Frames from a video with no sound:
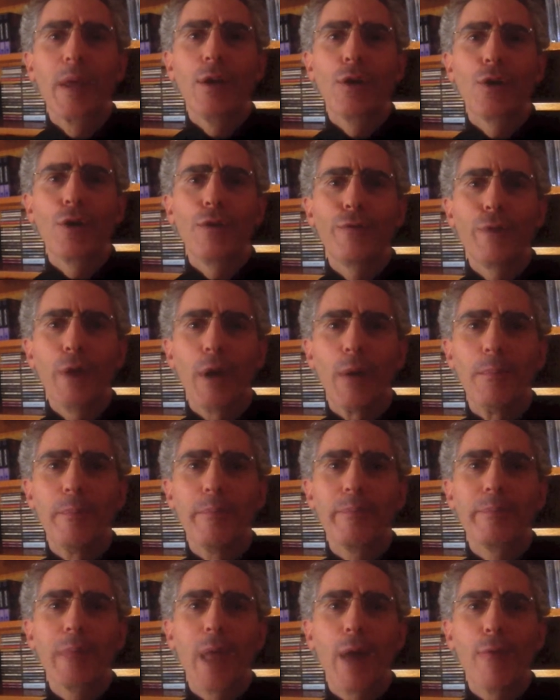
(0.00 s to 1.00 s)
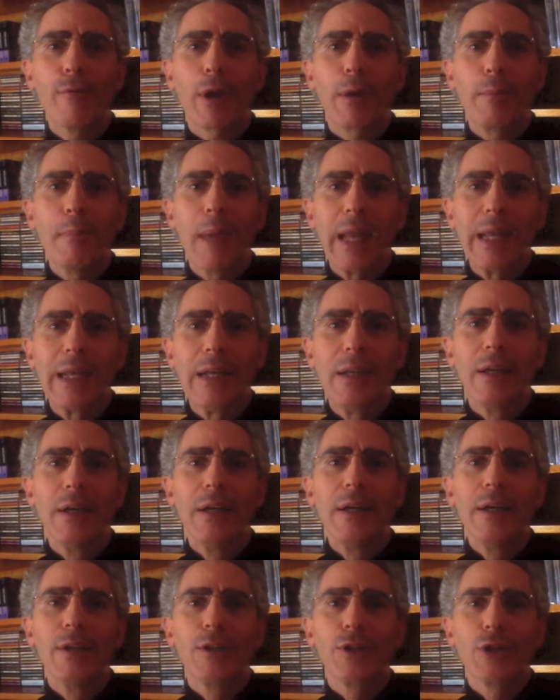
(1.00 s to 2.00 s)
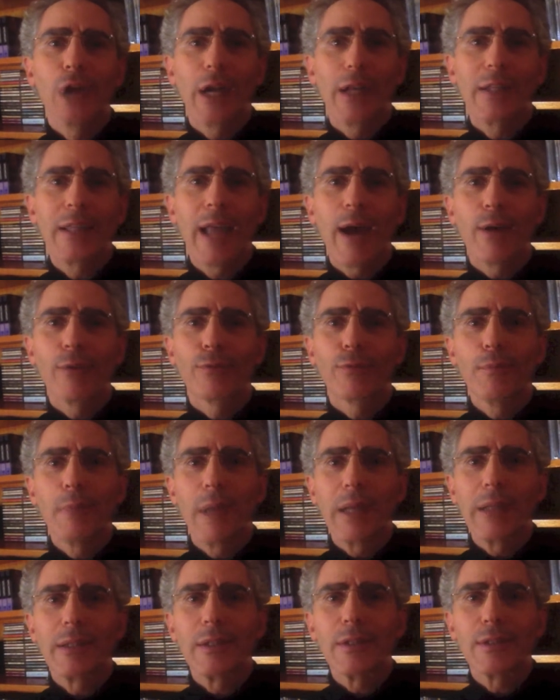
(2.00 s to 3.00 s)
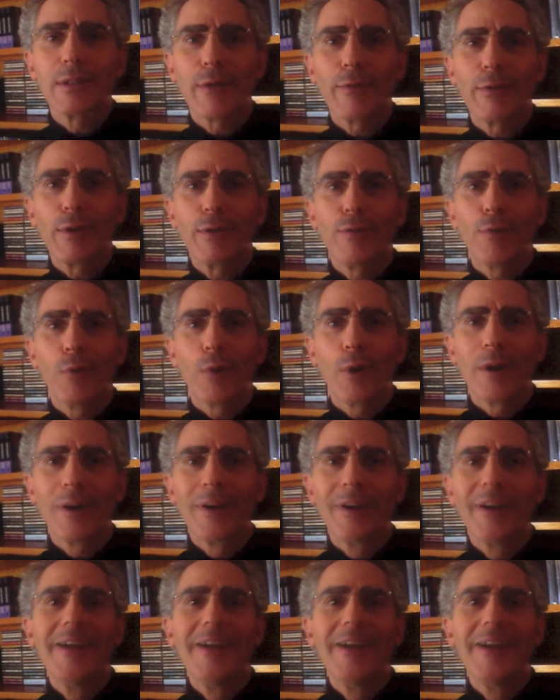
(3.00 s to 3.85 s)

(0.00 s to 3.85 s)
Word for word: Good film. I recommend Chinatown from 1974.